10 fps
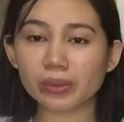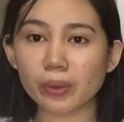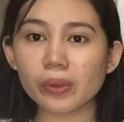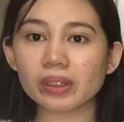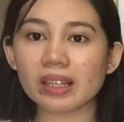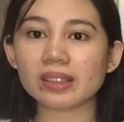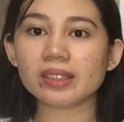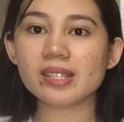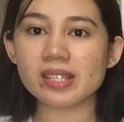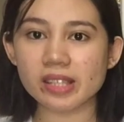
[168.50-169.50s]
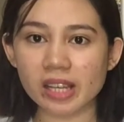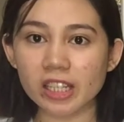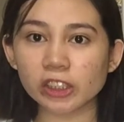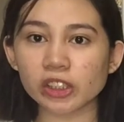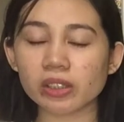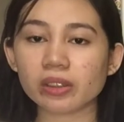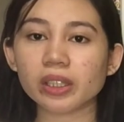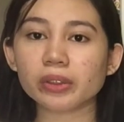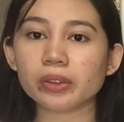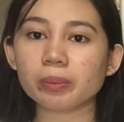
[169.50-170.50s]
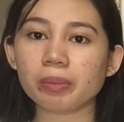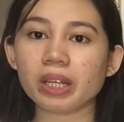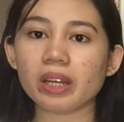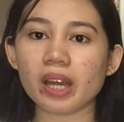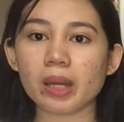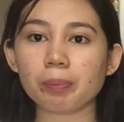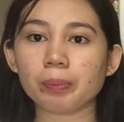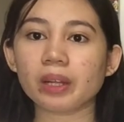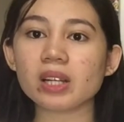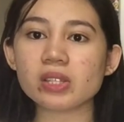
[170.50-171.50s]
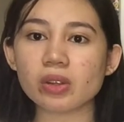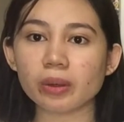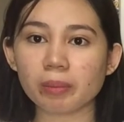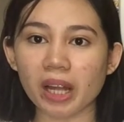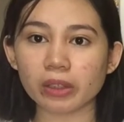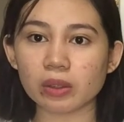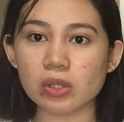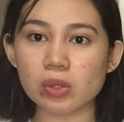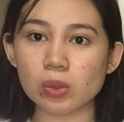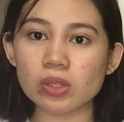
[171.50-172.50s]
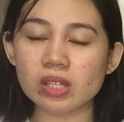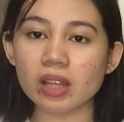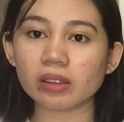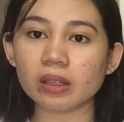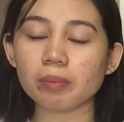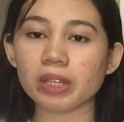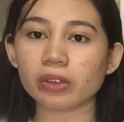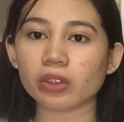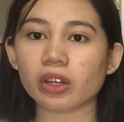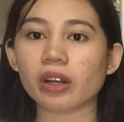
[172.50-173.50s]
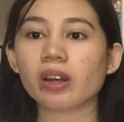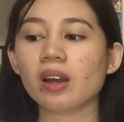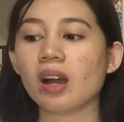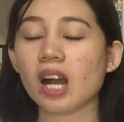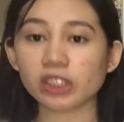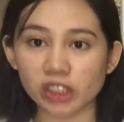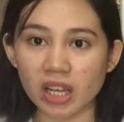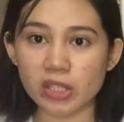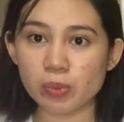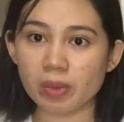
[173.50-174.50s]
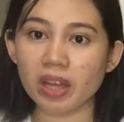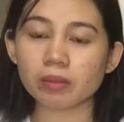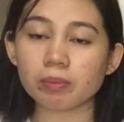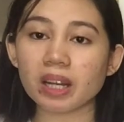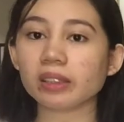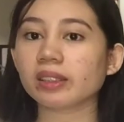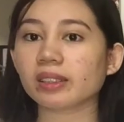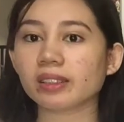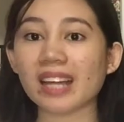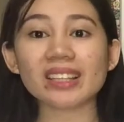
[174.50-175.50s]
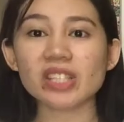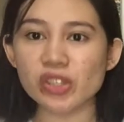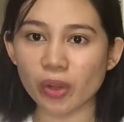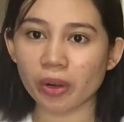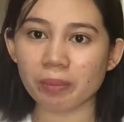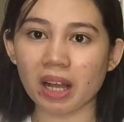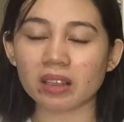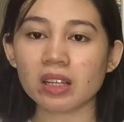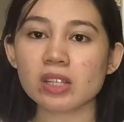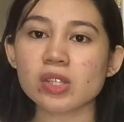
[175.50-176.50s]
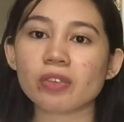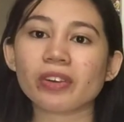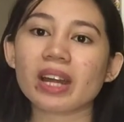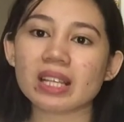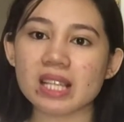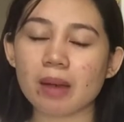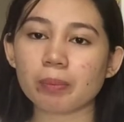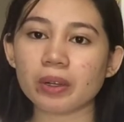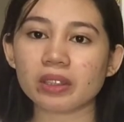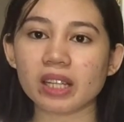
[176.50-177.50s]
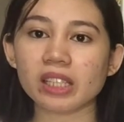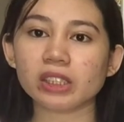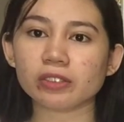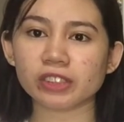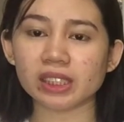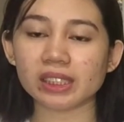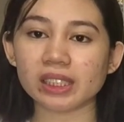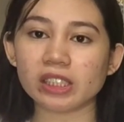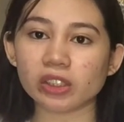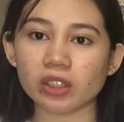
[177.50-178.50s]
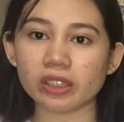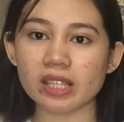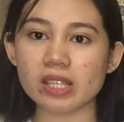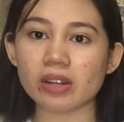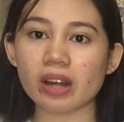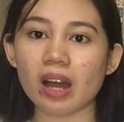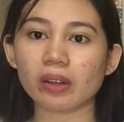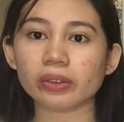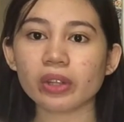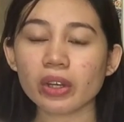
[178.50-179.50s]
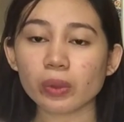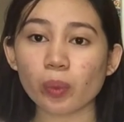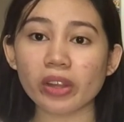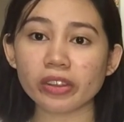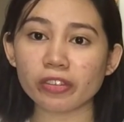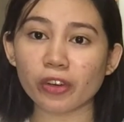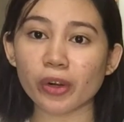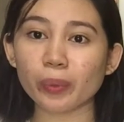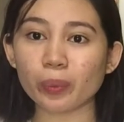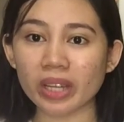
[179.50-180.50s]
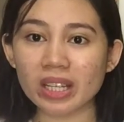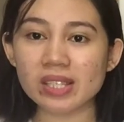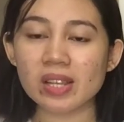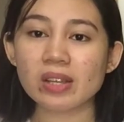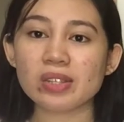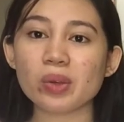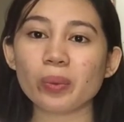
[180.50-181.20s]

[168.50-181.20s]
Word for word: note at this stage, there could be a plus or minus 2 cm adjustment but that is normal. So for example, the age of gestation is around 24 weeks. So